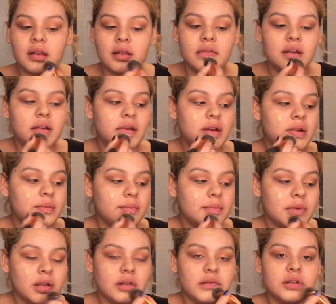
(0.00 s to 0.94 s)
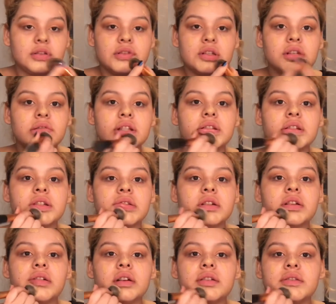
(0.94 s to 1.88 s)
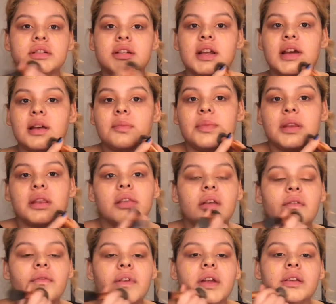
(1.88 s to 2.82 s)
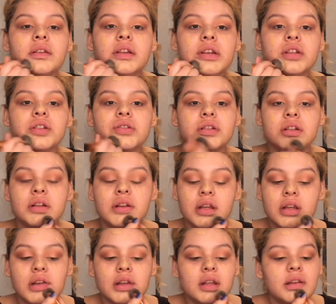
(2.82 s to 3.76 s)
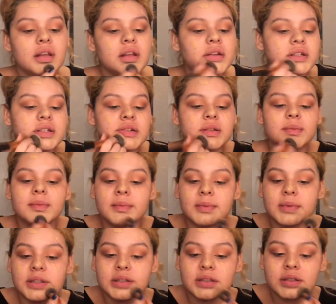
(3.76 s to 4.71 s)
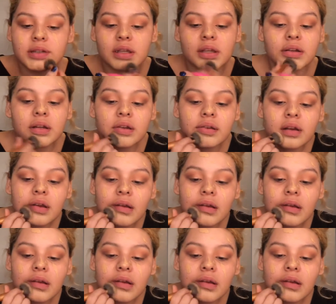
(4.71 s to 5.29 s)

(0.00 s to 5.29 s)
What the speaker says: And now I'm gonna just start tapping the foundation into my skin.